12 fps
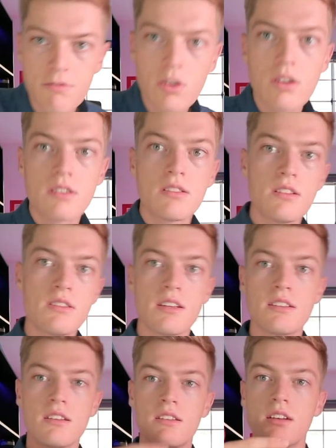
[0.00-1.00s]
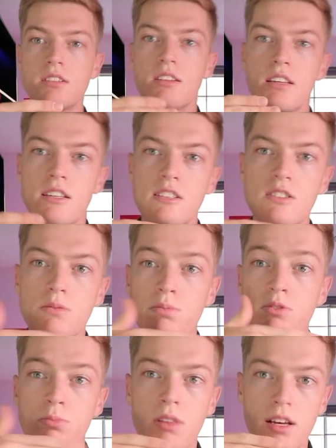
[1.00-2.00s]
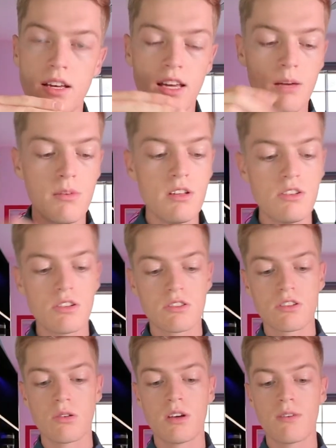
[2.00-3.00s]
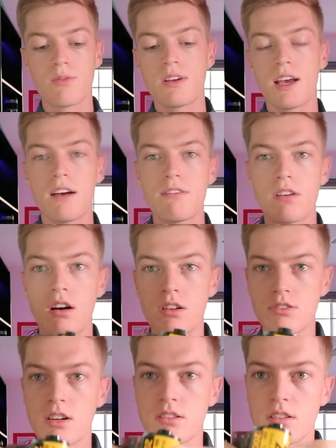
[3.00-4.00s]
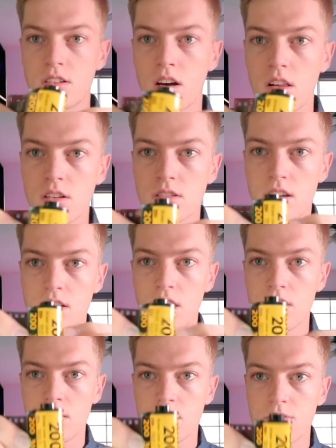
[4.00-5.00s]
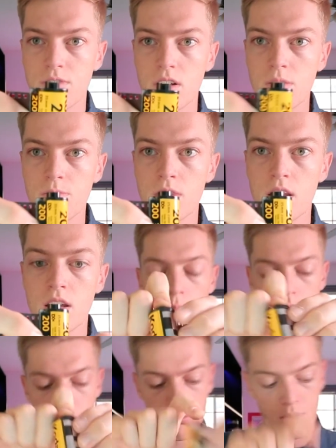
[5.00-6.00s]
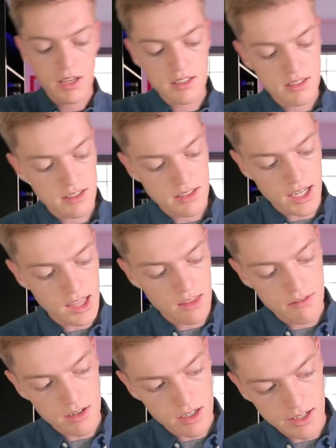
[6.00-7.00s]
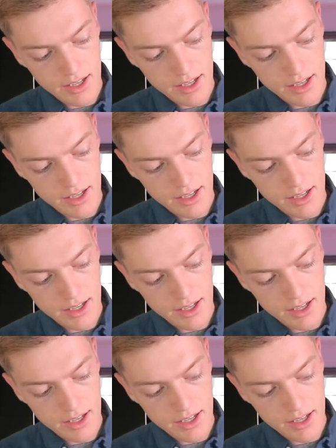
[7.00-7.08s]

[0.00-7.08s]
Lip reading: focuses is it does the split image. So if we have contrasting colors like on this film, we can place this at the very